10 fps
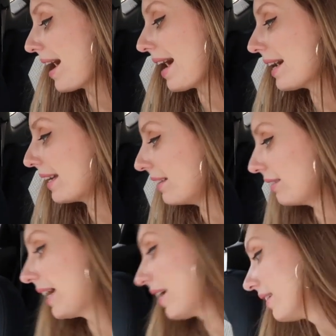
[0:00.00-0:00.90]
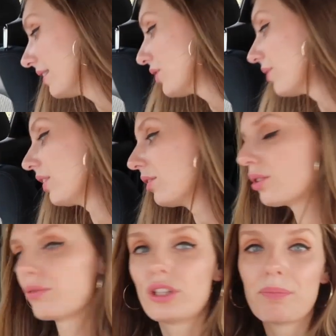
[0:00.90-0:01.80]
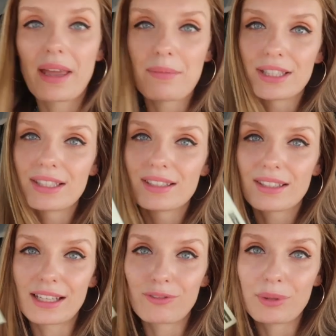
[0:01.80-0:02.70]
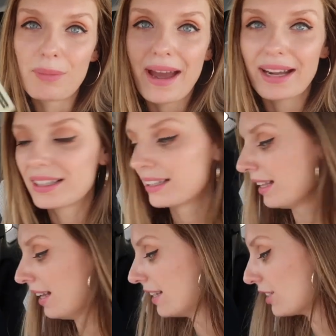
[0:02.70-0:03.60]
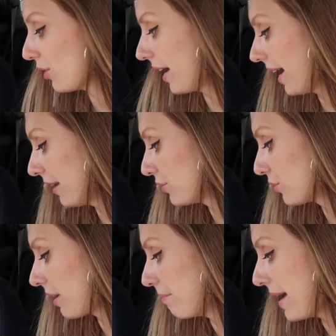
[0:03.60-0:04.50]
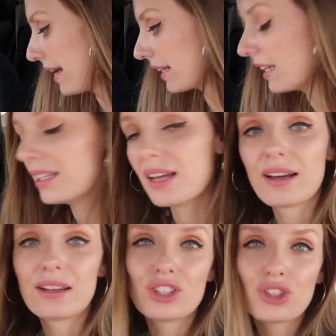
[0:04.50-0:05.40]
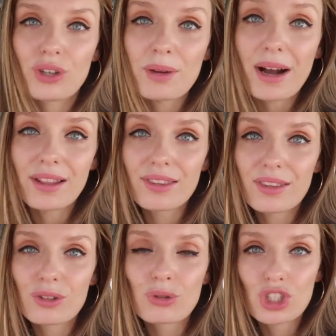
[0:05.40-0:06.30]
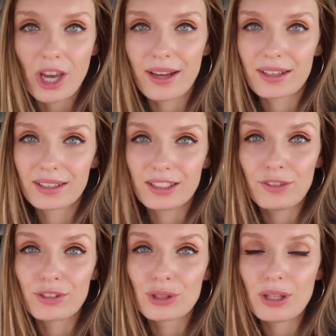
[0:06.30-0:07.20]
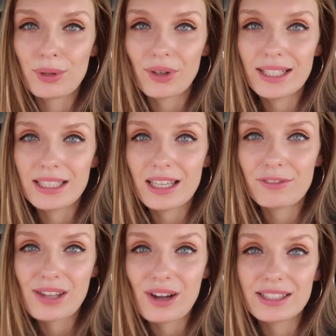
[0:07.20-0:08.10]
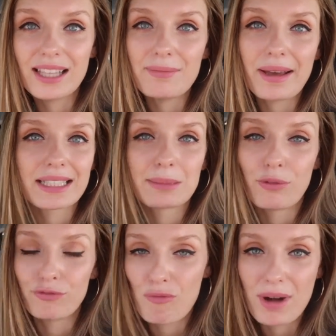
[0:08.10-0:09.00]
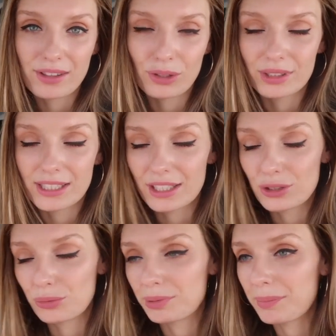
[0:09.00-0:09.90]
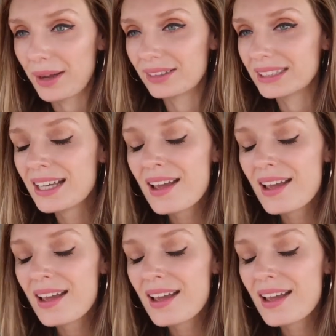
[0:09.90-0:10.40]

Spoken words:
and this one also for the payment, like from the bank. So I have to come back in 3 months to check if it's gonna be ready. If not, then maximum 4 months it will take to prepare it.